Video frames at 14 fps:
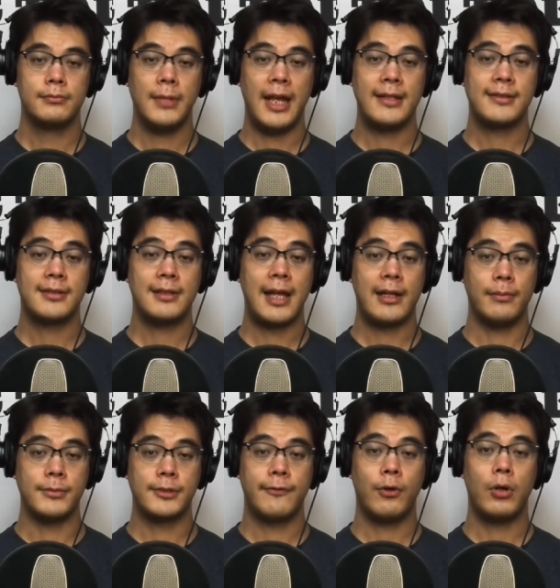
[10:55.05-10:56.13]
Ansel
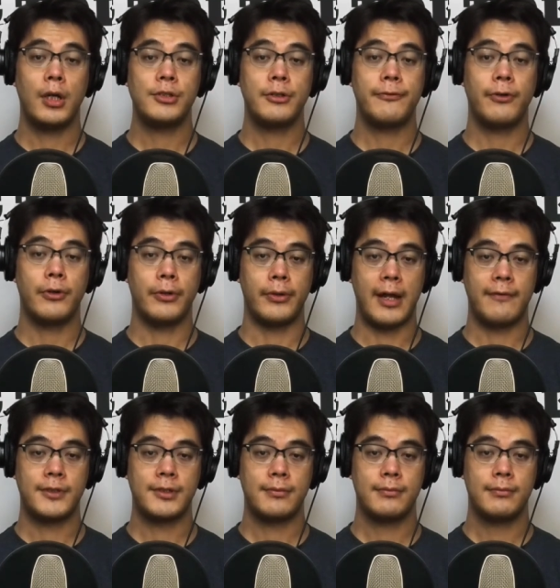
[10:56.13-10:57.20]
Adams, 400
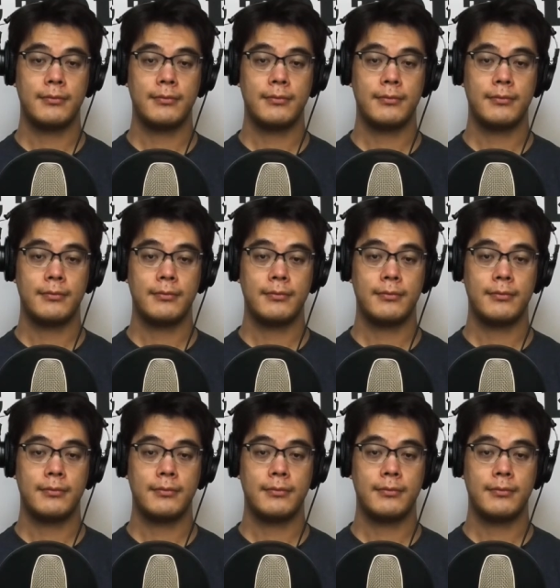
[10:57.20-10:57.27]
photographs.